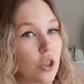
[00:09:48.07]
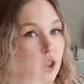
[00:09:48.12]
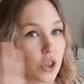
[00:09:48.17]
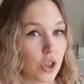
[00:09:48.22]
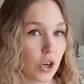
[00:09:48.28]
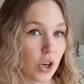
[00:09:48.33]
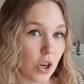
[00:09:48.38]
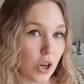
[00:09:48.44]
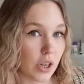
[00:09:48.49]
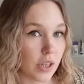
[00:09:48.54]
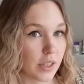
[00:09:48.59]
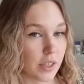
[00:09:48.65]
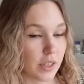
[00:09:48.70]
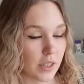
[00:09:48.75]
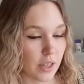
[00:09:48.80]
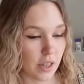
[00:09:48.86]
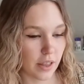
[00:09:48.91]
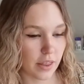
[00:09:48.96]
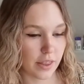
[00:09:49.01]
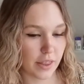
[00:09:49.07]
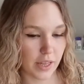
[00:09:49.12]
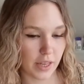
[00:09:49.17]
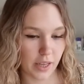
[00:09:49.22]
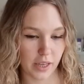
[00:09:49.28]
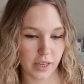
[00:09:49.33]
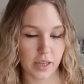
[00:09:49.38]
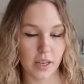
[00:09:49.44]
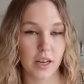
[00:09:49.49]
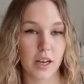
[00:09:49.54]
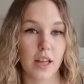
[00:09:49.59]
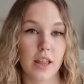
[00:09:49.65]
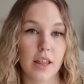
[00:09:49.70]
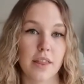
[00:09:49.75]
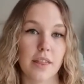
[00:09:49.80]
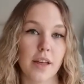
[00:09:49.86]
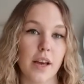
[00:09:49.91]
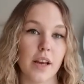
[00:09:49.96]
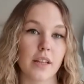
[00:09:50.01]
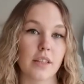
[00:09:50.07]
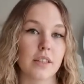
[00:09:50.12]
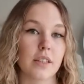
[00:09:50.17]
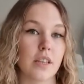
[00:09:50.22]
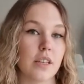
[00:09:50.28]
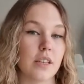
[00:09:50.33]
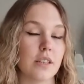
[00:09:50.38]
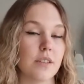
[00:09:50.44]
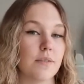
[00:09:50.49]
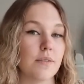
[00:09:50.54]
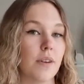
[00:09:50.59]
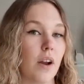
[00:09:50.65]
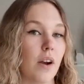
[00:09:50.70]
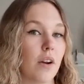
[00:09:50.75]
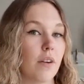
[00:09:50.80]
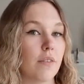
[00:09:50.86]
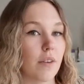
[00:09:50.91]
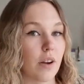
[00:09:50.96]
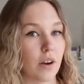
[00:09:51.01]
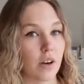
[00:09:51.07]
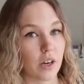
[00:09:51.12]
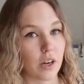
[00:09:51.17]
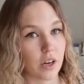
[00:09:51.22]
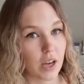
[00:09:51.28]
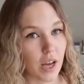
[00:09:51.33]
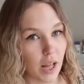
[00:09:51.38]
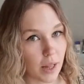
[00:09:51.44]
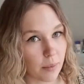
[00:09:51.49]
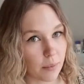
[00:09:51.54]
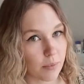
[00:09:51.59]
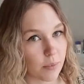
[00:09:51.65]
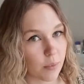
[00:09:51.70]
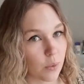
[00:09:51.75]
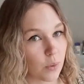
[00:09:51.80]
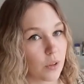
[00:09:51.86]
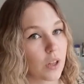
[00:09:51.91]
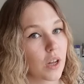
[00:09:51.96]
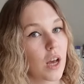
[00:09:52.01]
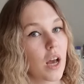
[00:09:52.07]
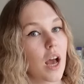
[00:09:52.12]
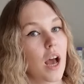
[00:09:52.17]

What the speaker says: Third thing that is very, very helpful